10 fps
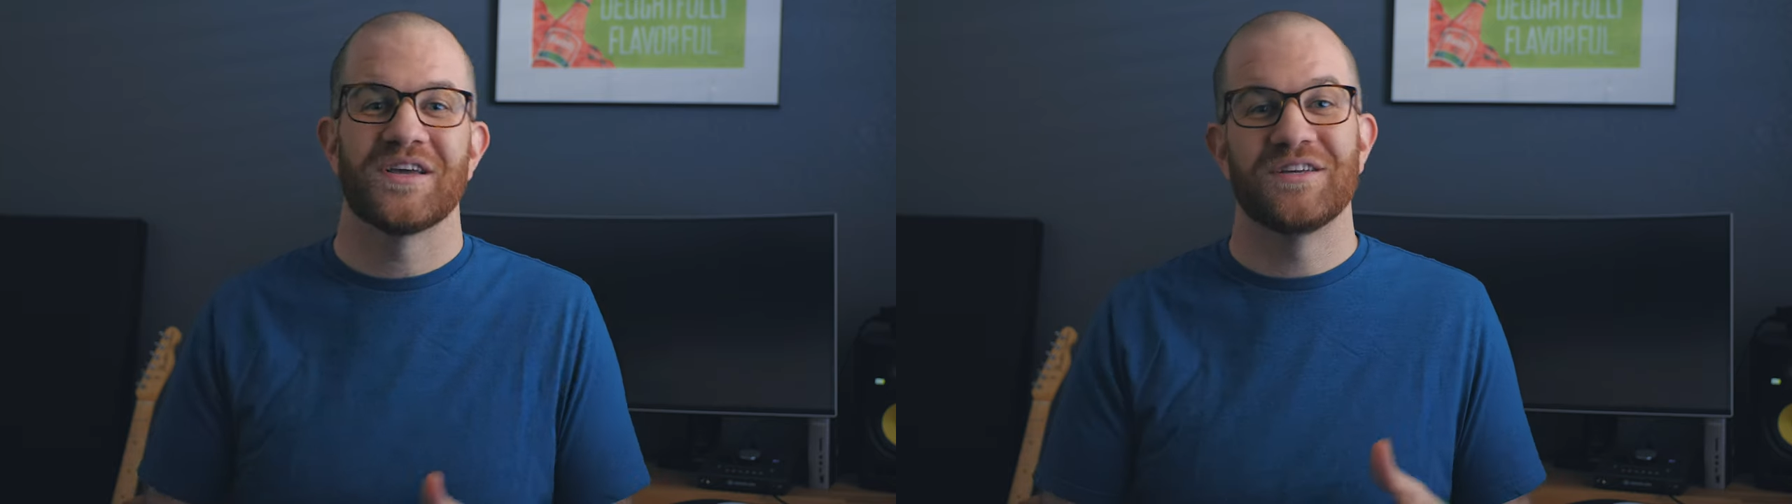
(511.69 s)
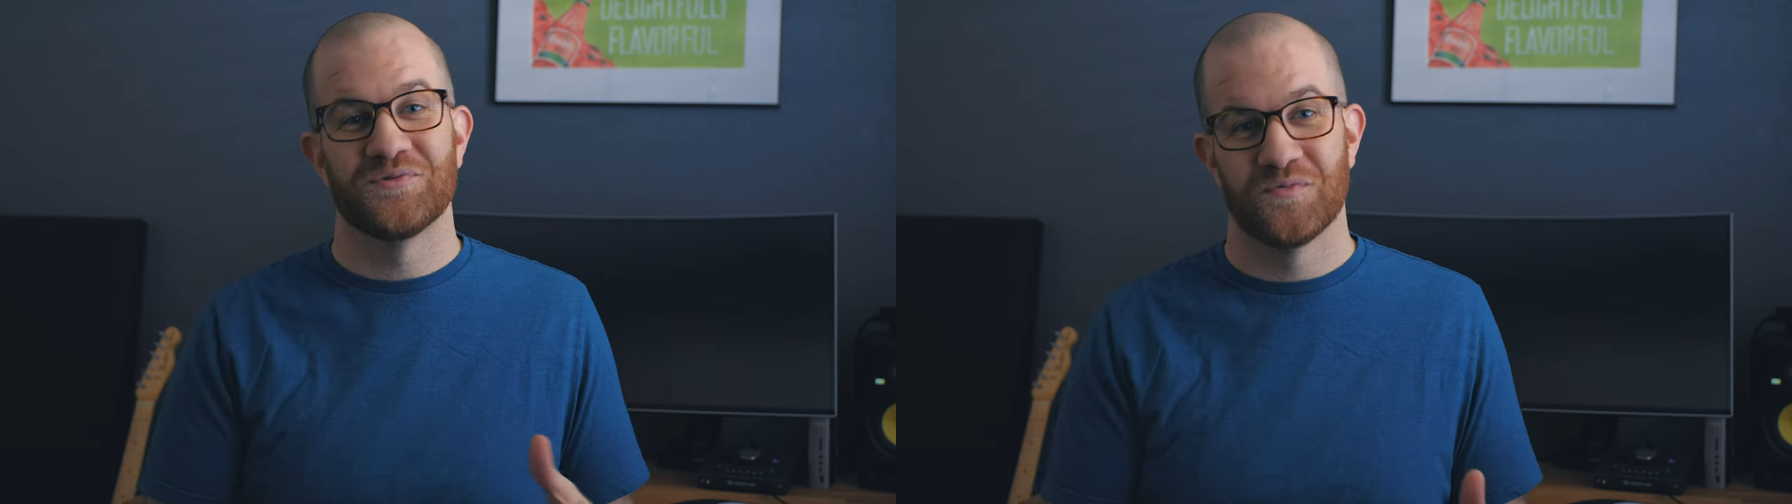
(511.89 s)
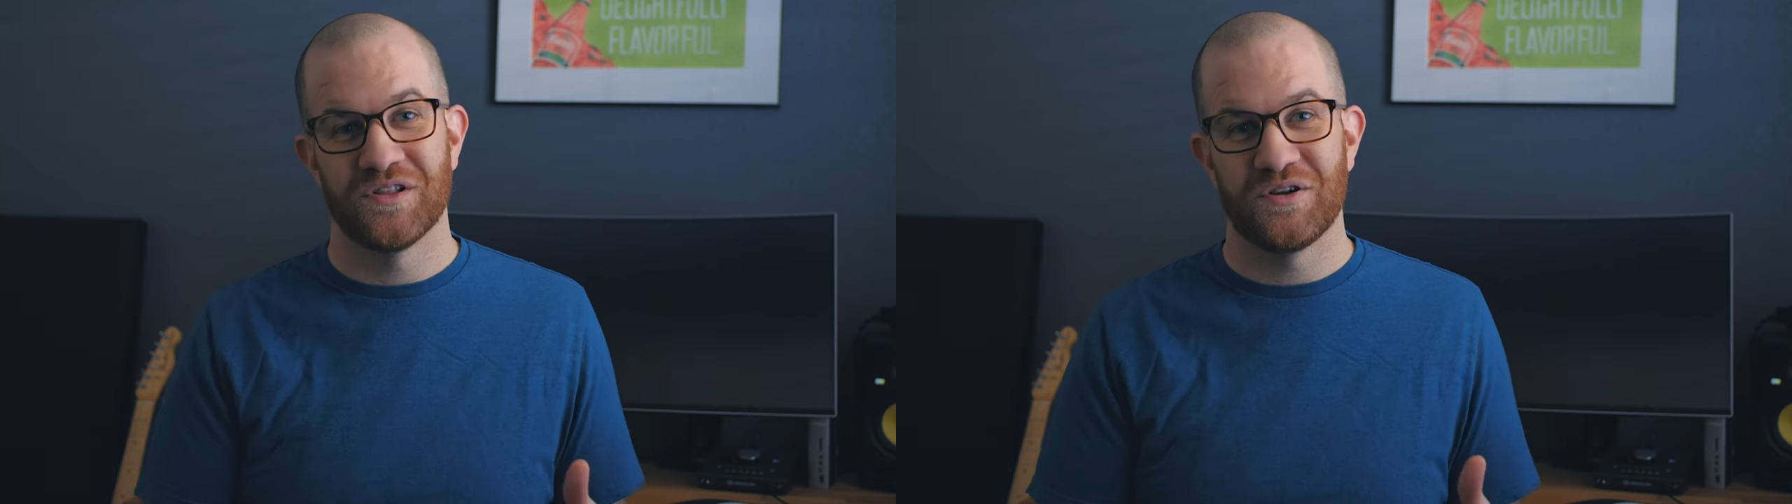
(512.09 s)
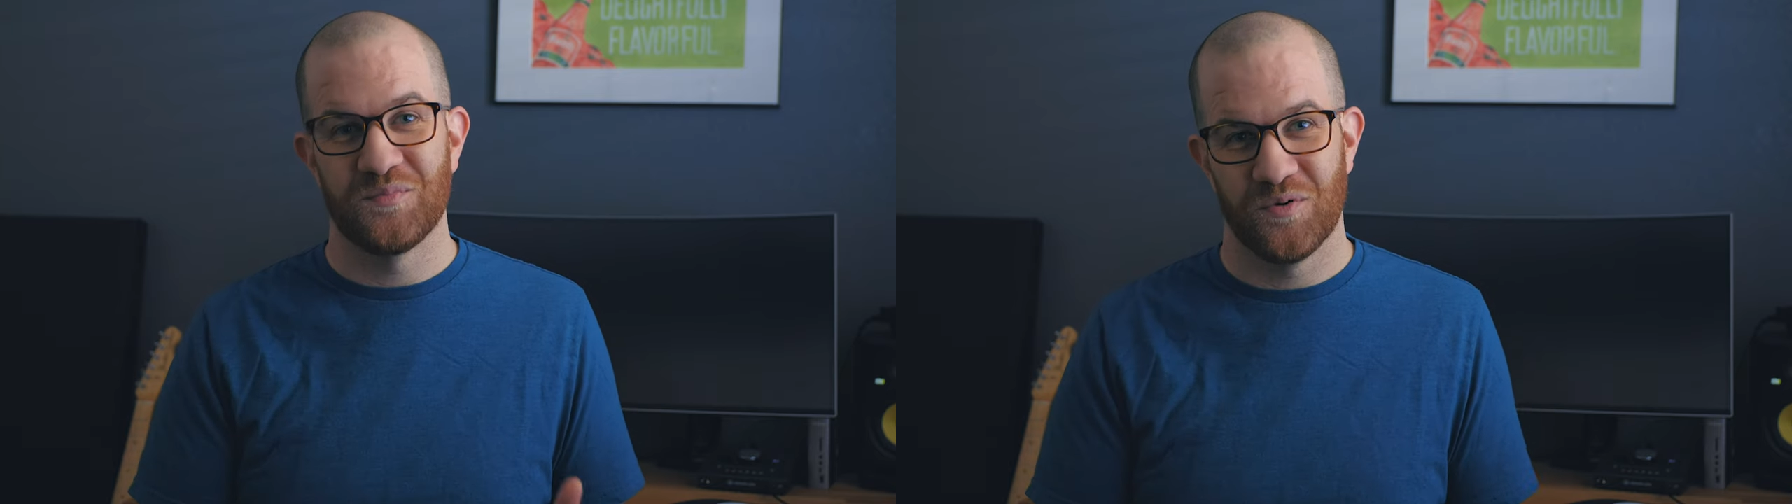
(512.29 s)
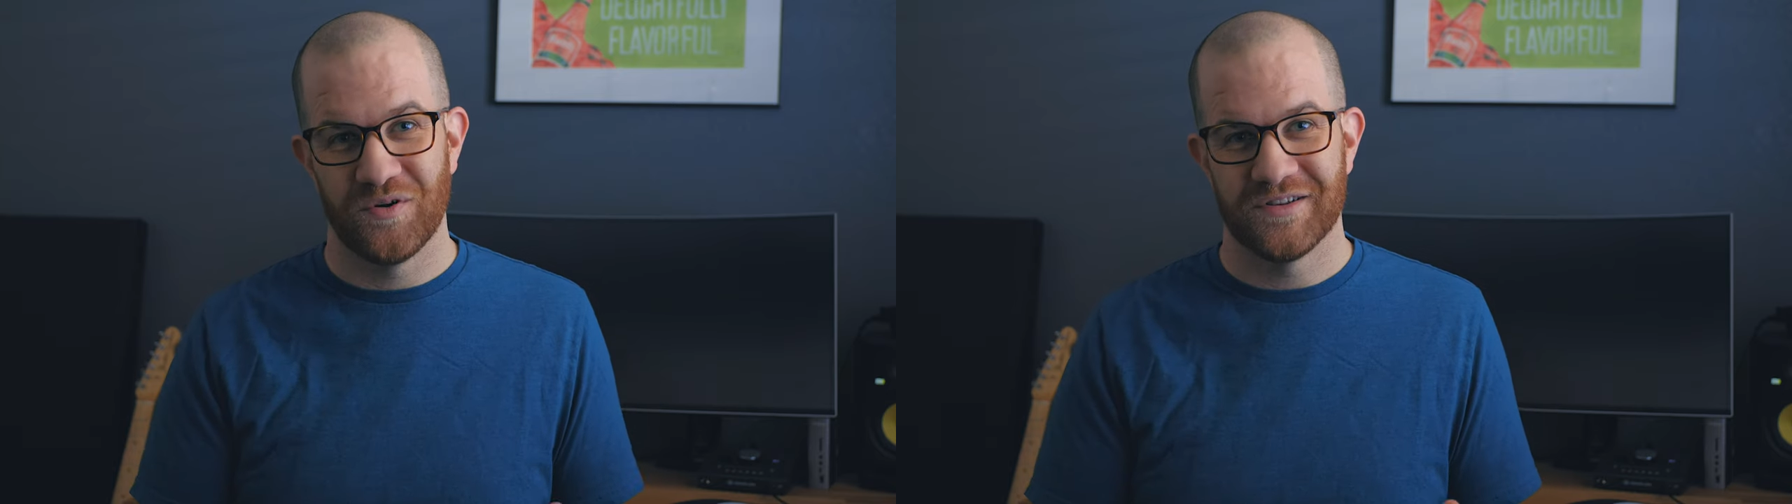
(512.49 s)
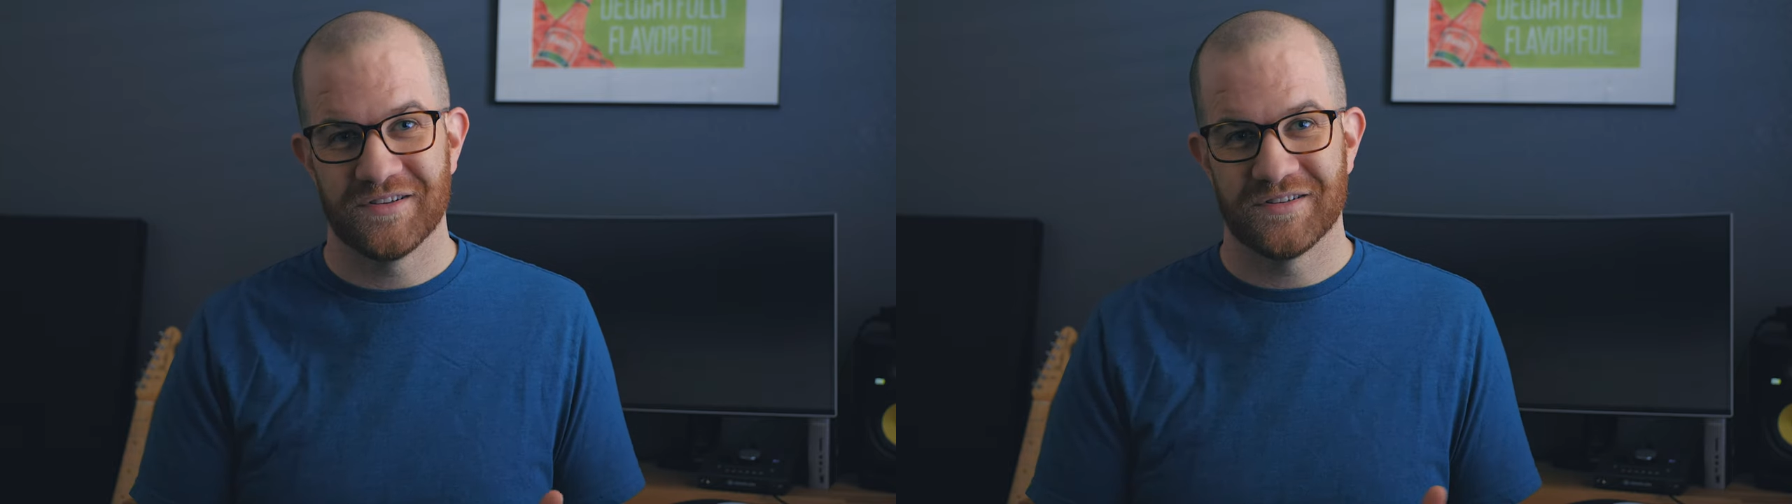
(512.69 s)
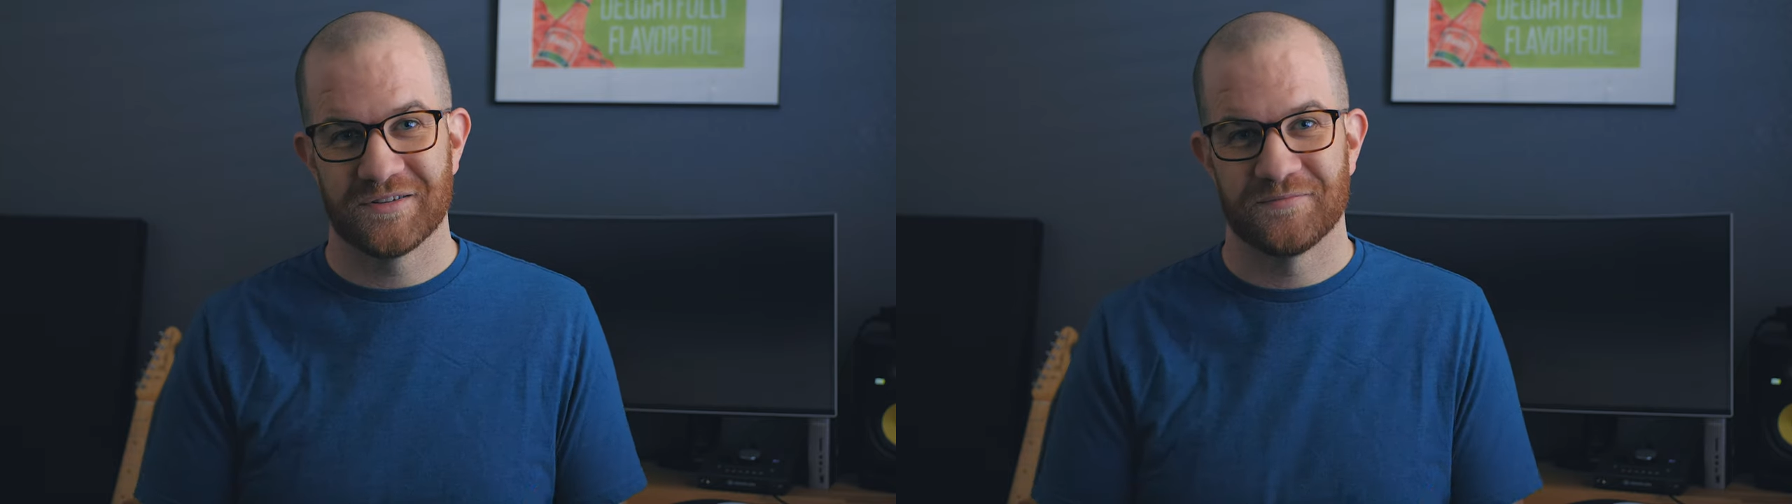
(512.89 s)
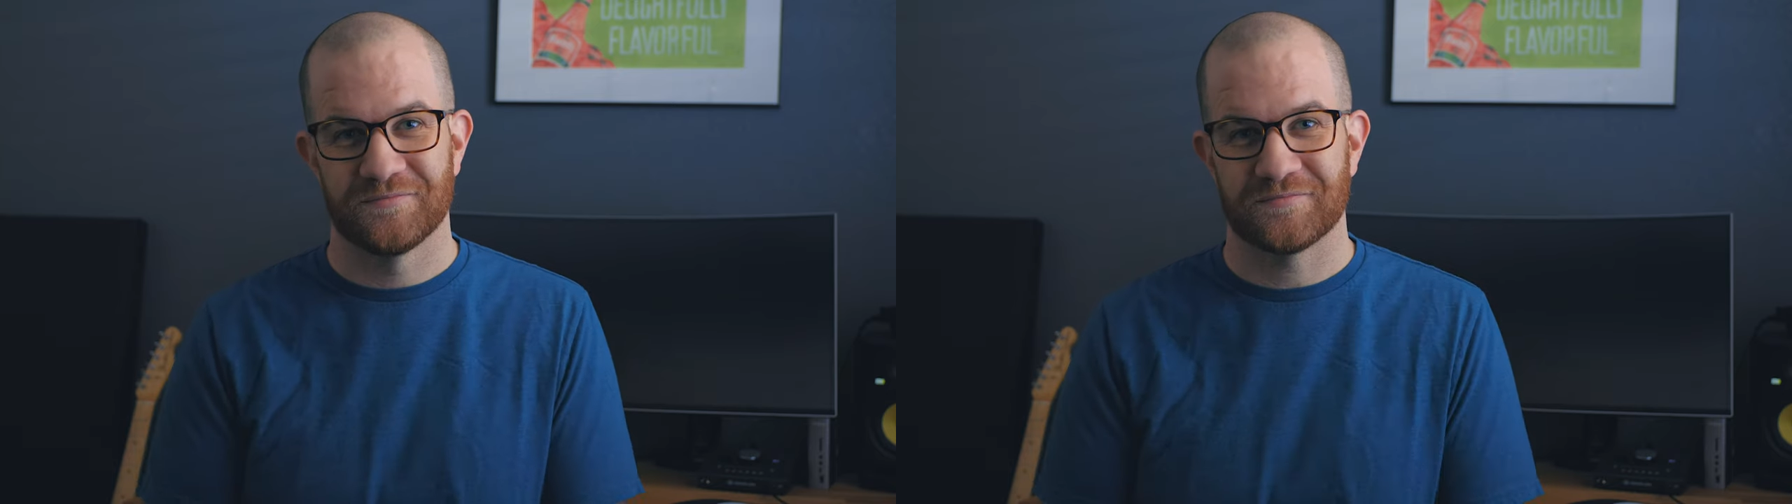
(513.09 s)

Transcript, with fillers: is really important.